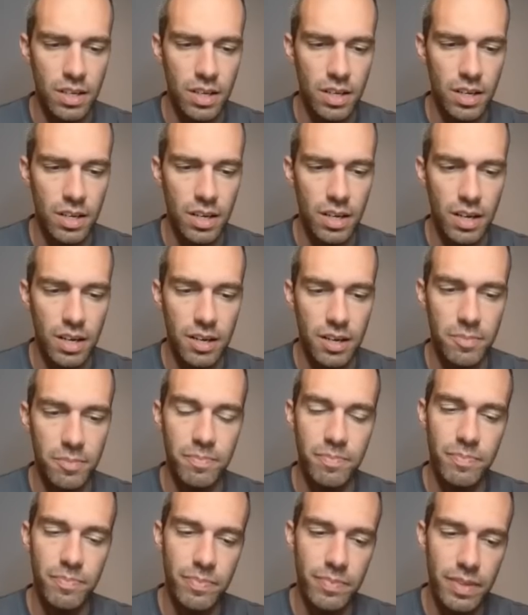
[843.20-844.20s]
and
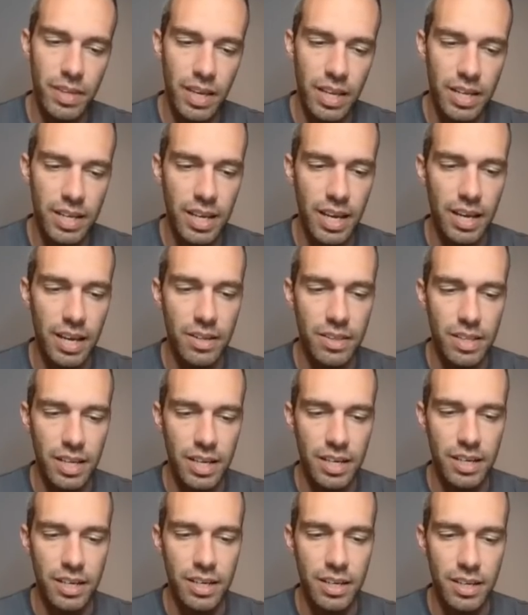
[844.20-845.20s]
again,
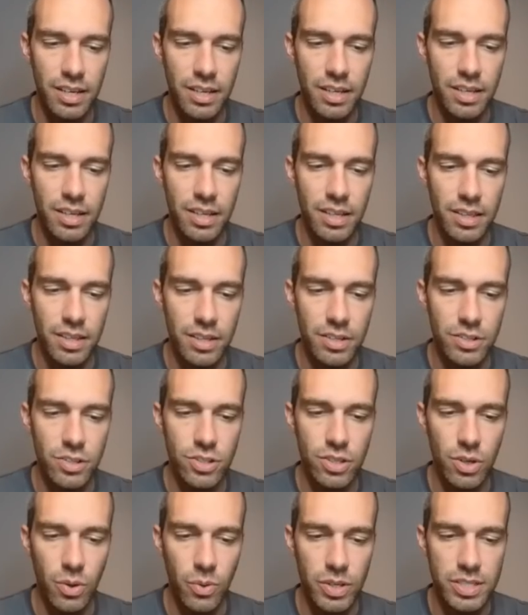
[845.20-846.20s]
like there's your
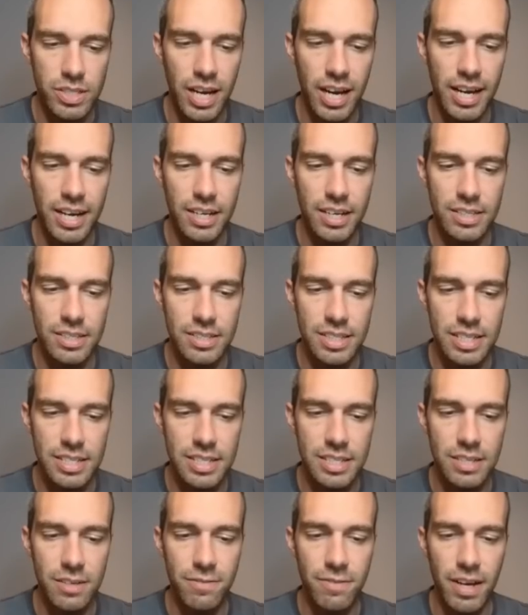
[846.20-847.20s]
lower attack,
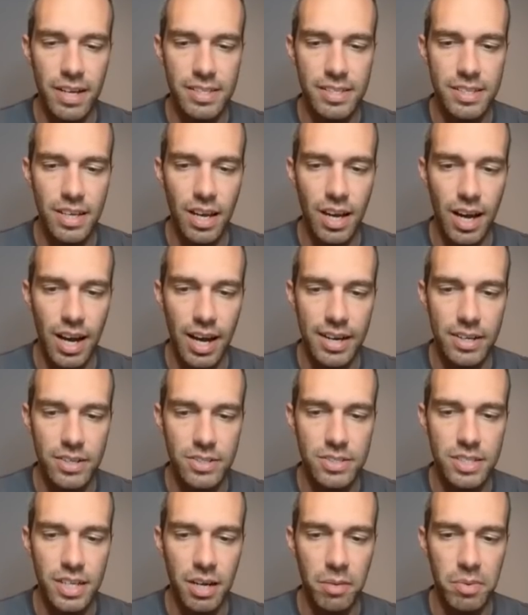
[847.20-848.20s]
decent defense, higher
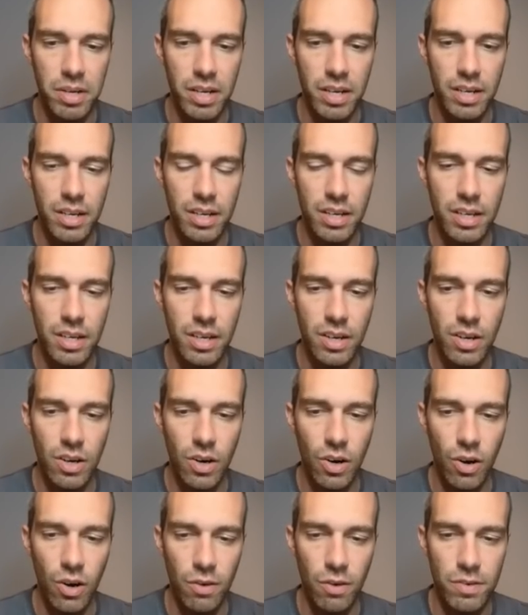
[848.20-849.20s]
stamina,
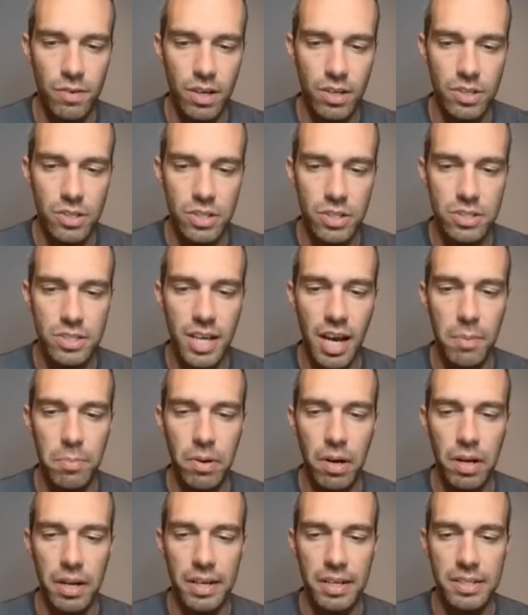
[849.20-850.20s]
overall good stat
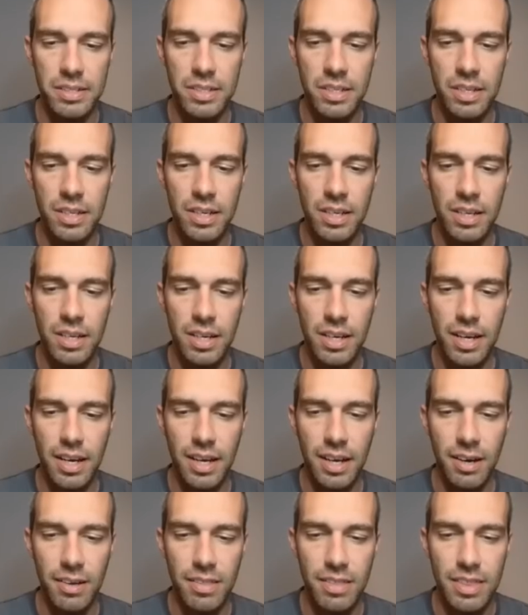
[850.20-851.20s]
product.
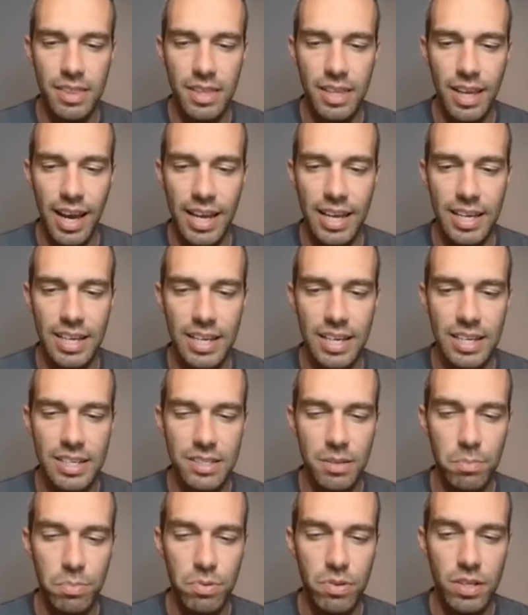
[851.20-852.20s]
That is
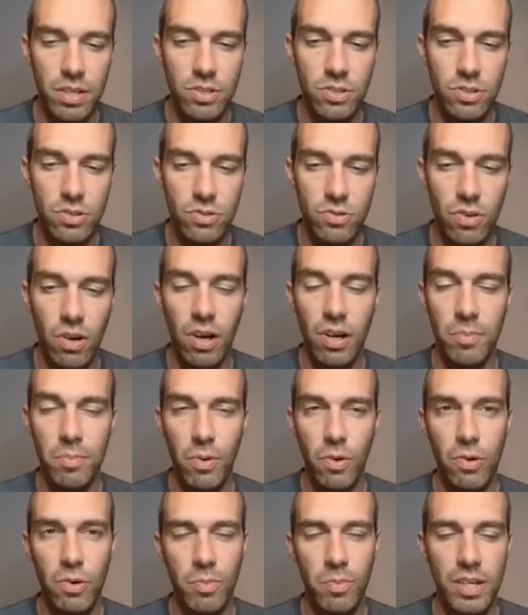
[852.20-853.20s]
a pretty strong
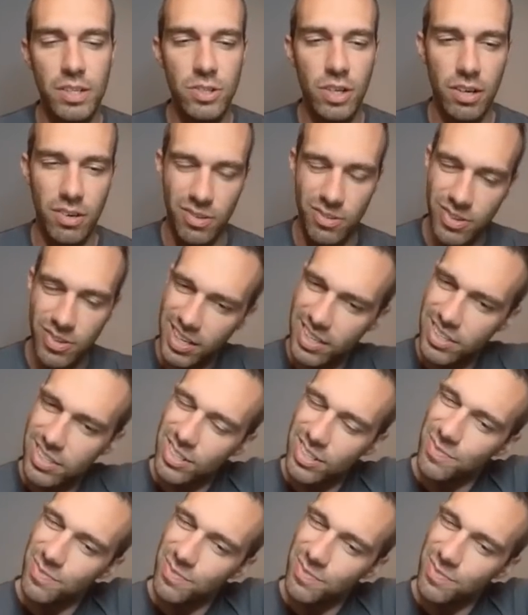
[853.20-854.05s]
Pokemon in general, right? So